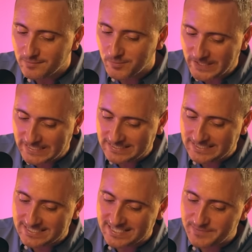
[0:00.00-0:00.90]
market
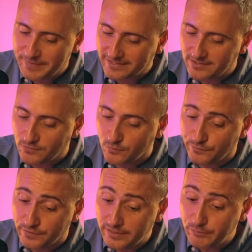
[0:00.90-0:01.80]
is expected to
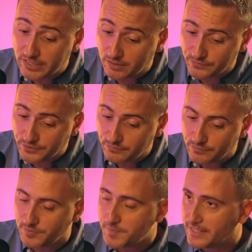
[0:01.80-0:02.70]
fully recover
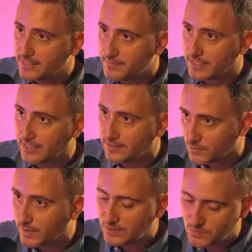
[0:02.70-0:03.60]
from the pandemic in
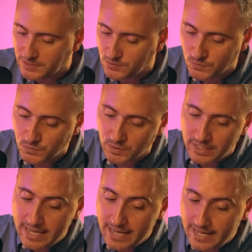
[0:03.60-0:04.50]
2022,
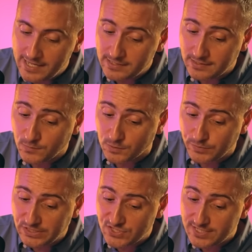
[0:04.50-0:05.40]
and it will
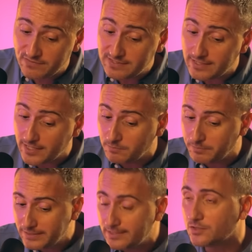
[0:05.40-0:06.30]
reach $79 billion